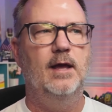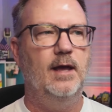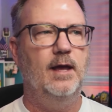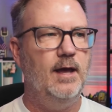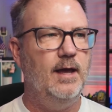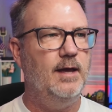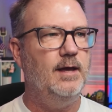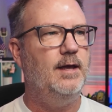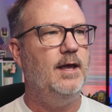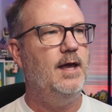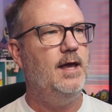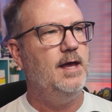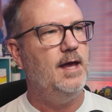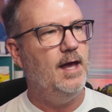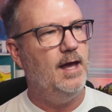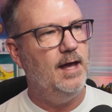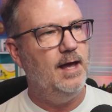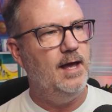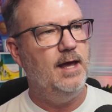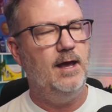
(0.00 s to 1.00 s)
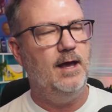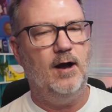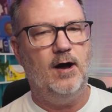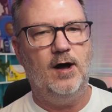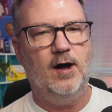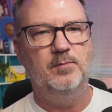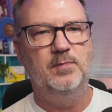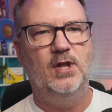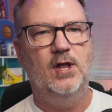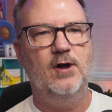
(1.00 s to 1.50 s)
aka
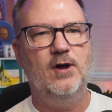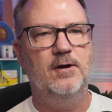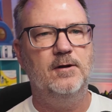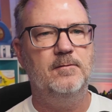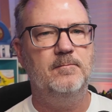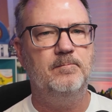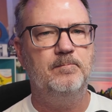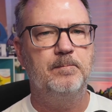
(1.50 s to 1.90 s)
Oblong.